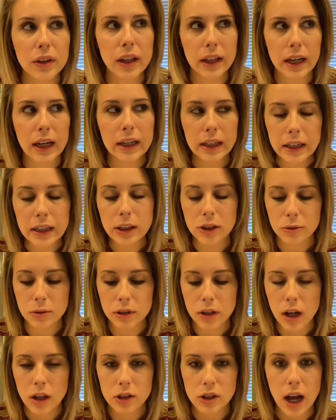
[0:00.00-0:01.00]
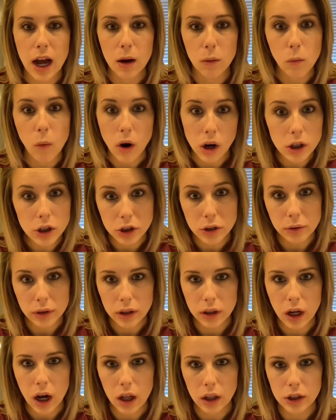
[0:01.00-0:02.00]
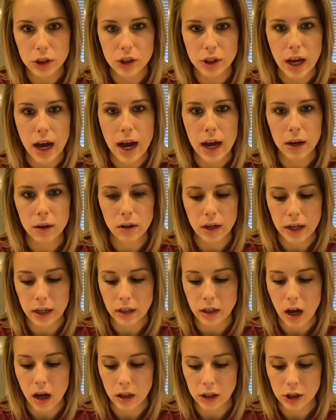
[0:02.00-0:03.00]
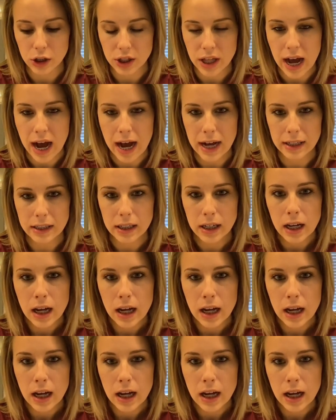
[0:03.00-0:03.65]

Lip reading: like I need to acknowledge that. I want to acknowledge that and acknowledge that.